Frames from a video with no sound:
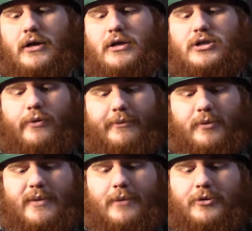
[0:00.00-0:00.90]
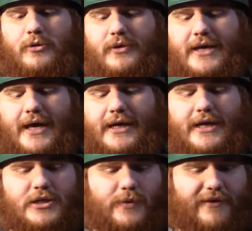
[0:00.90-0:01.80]
So what I'm going to be able to do with that
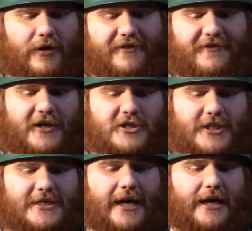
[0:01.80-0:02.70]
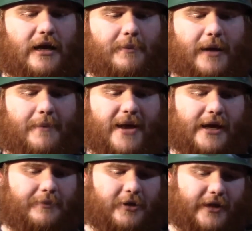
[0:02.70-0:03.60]
is whenever I finish this guy up, I paint
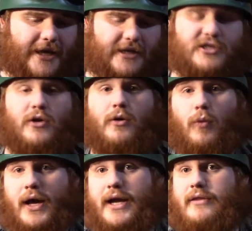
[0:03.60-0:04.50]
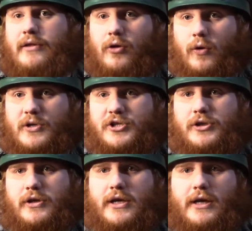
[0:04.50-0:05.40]
up the legs so they're white, they're gorgeous
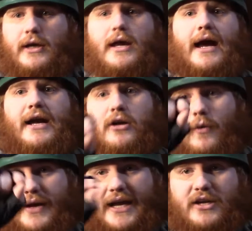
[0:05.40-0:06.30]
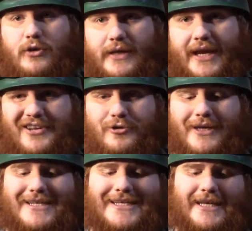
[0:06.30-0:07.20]
looking. I can go in, I can do the
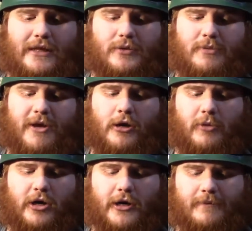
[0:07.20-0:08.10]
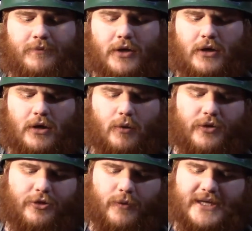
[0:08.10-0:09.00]
intricate detailing with the panel marker.
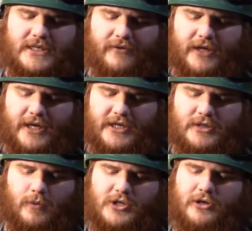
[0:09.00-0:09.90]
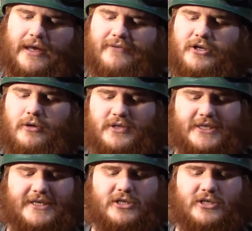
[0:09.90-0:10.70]
With the rest of these, what you'll have to do is, because these